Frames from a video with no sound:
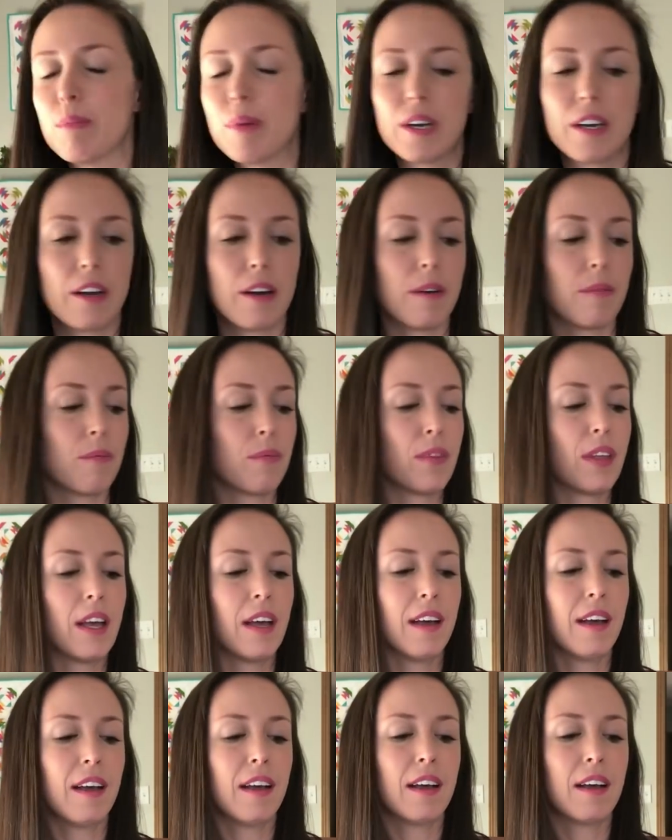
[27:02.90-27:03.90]
But no,
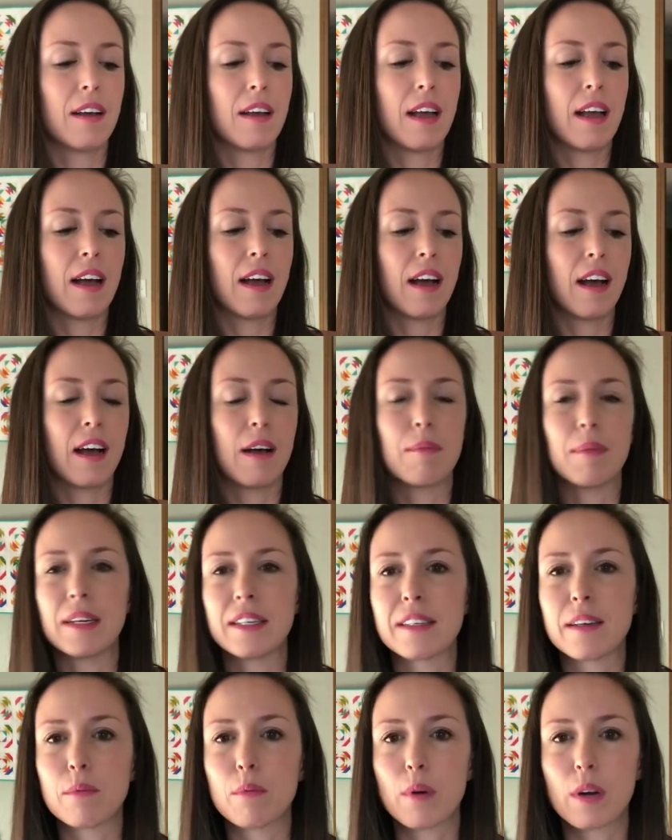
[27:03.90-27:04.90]
uh,
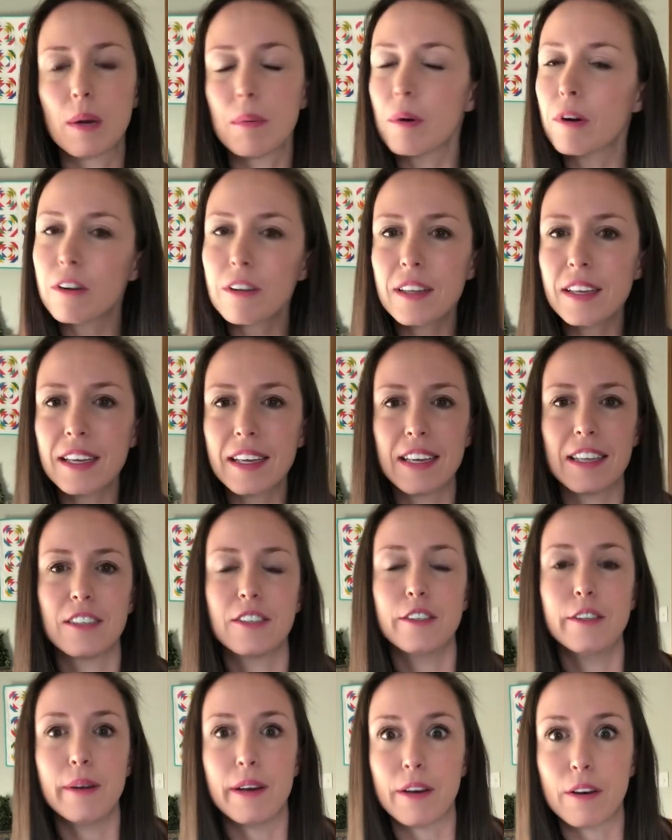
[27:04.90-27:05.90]
my son woke up early again
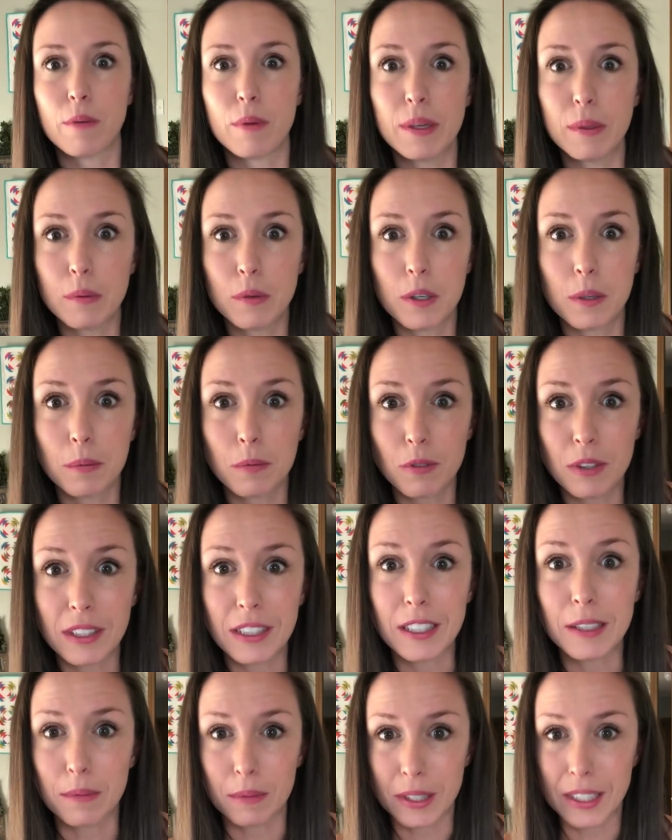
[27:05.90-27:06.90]
too. I don't know why he woke up three
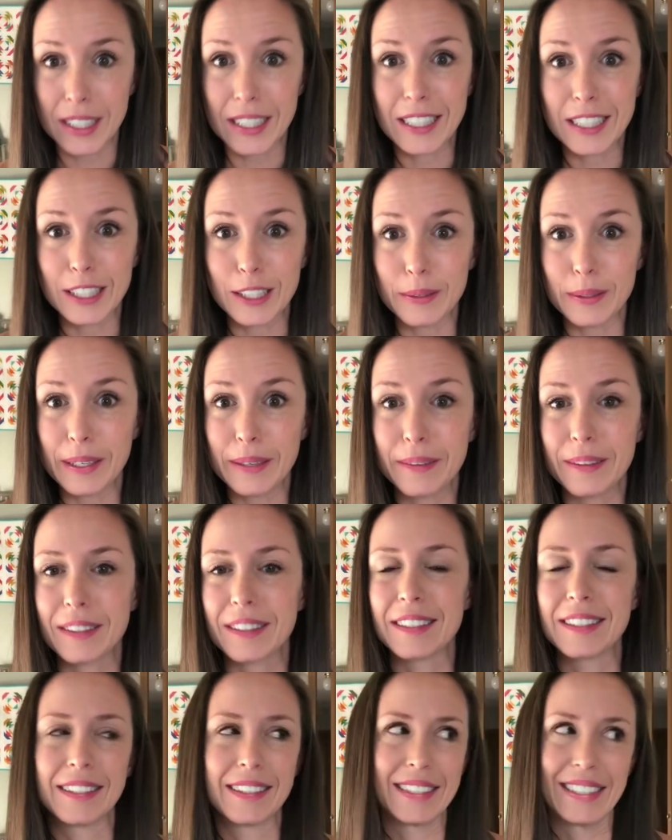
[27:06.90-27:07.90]
times in the last two
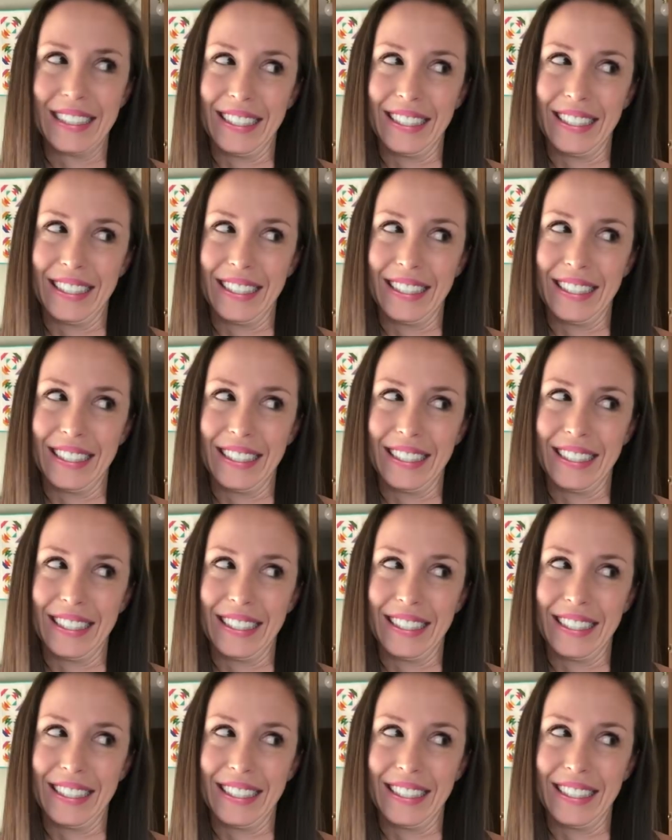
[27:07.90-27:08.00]
hours.